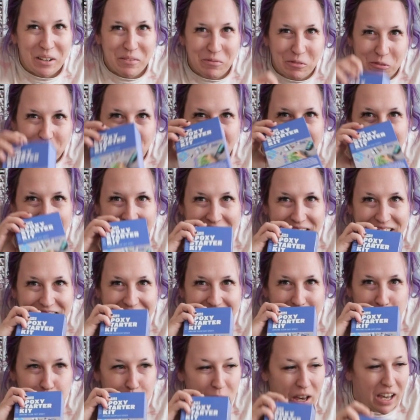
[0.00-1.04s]
But we got
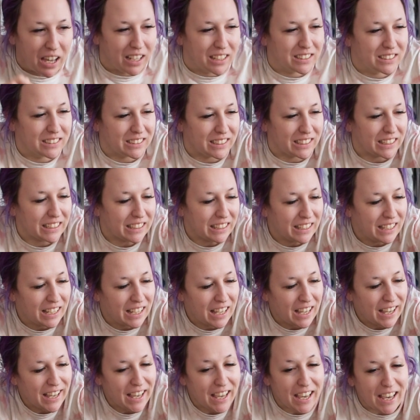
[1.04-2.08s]
the epoxy.
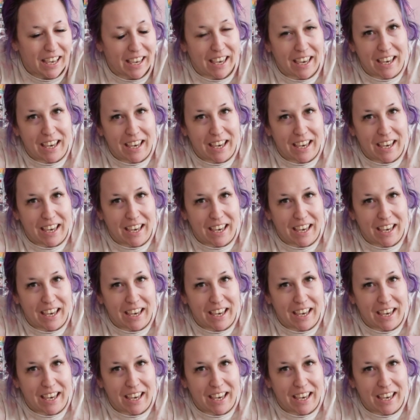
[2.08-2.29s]
I